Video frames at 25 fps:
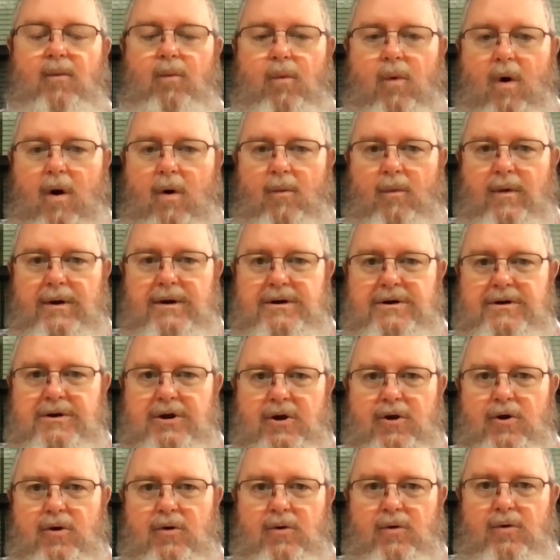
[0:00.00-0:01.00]
What we
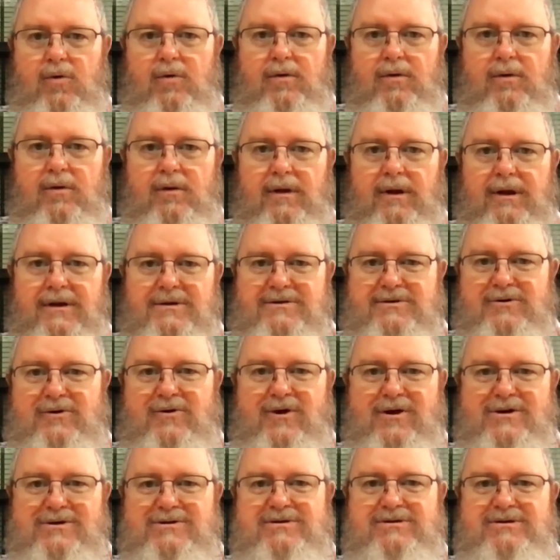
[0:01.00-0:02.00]
do as
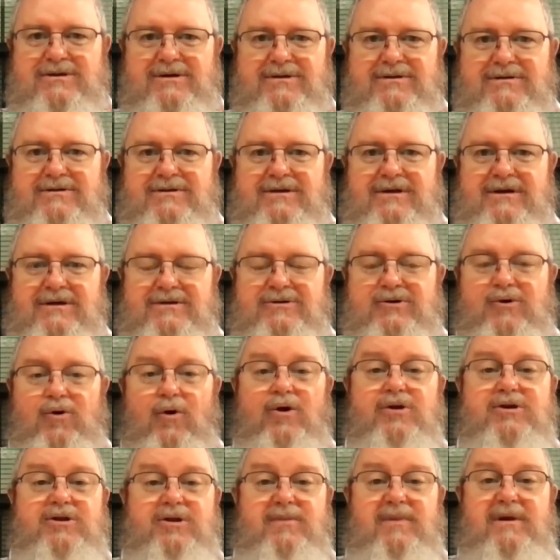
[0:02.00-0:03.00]
Christians is
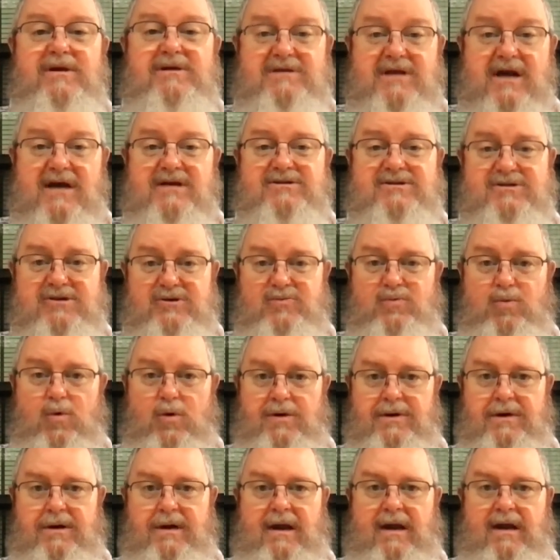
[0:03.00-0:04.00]
going to be tested
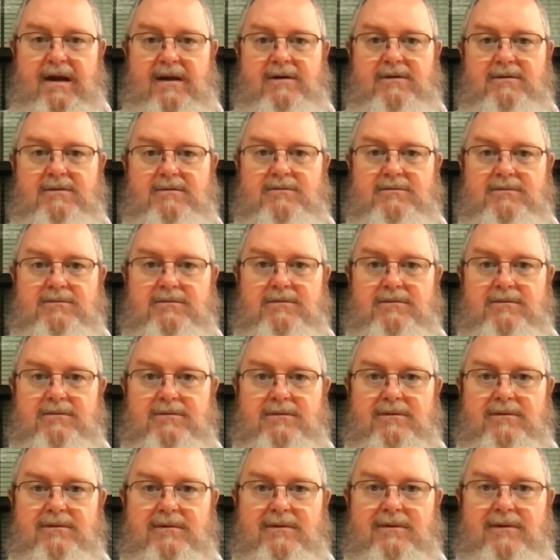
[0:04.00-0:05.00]
one
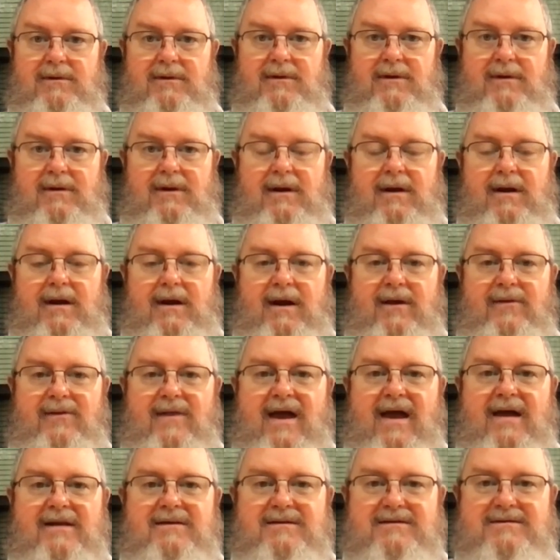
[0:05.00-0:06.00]
day. And
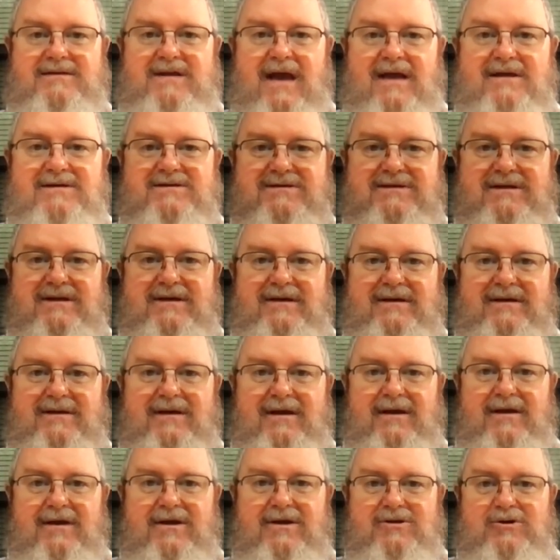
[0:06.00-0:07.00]
that testing
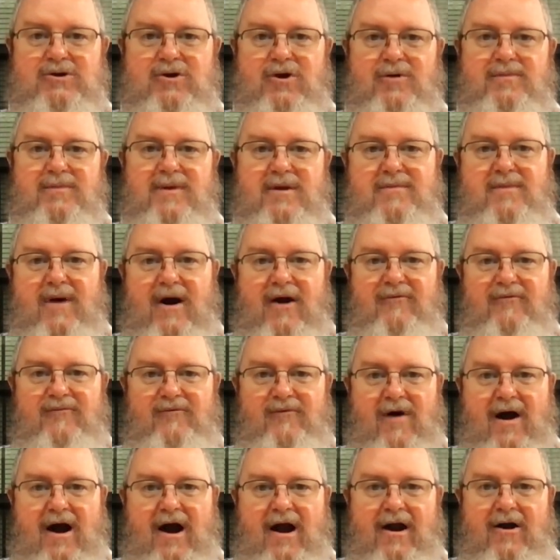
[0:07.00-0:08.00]
is going to be by
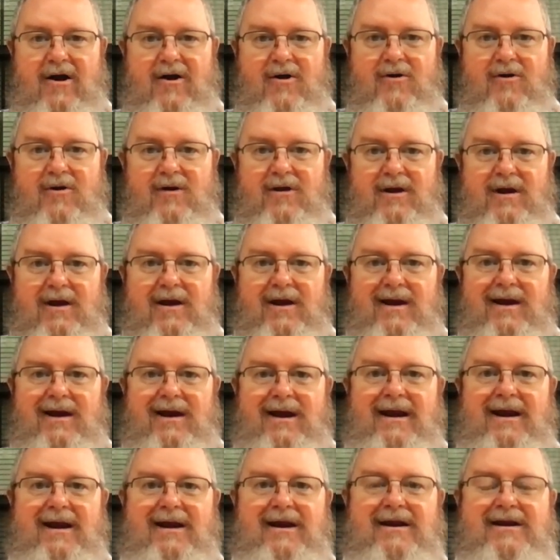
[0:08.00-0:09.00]
fire.
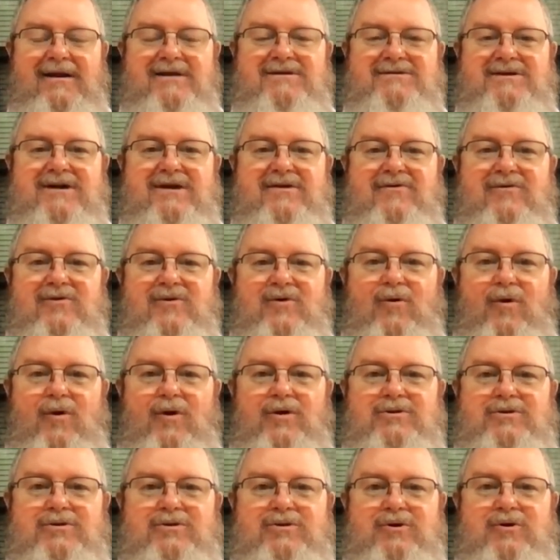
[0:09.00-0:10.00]
And it is either
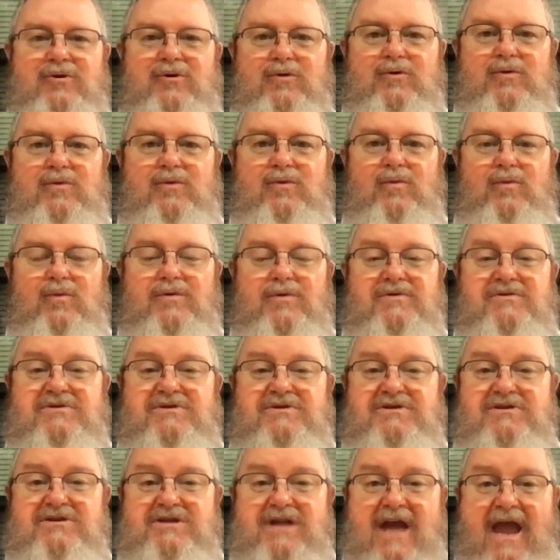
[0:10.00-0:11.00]
going to
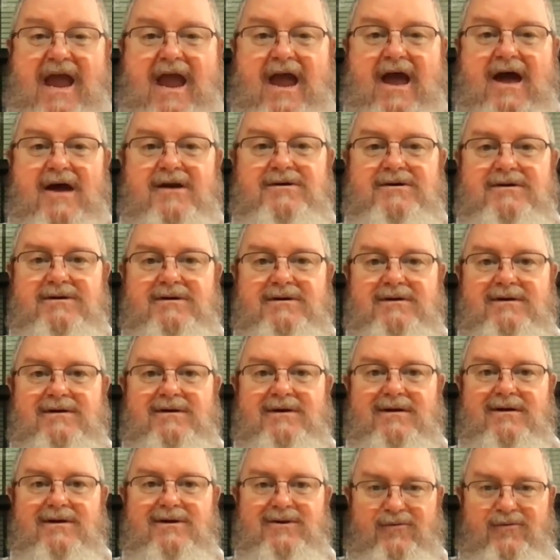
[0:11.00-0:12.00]
withstand
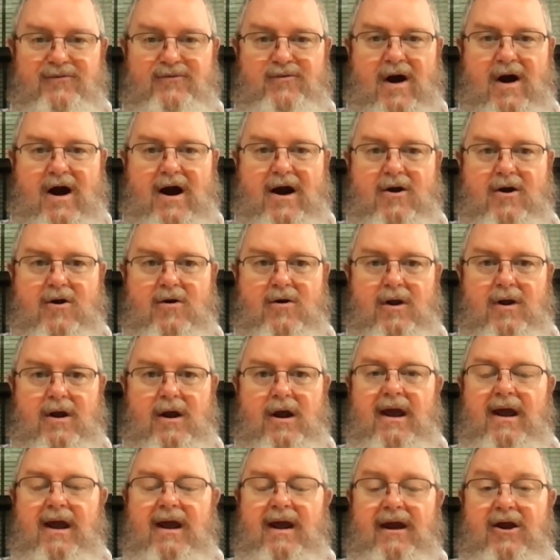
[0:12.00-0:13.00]
the fire
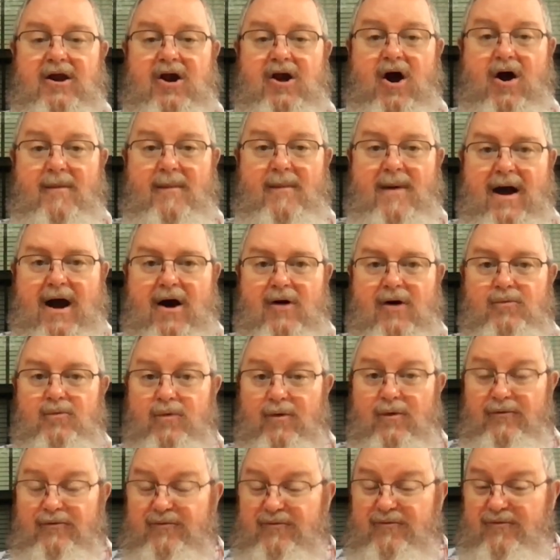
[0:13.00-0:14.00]
and come out
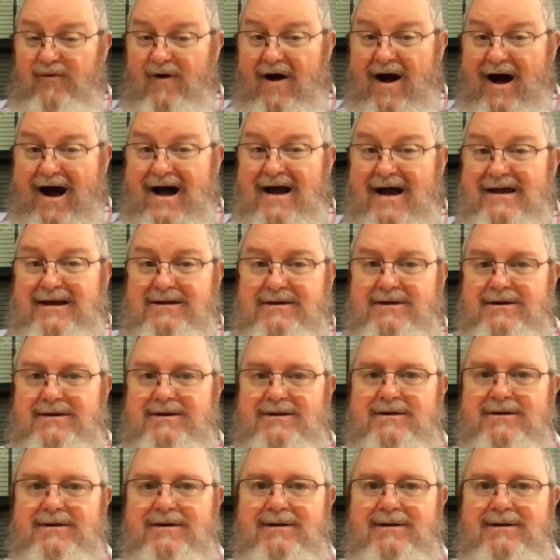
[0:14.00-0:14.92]
refined,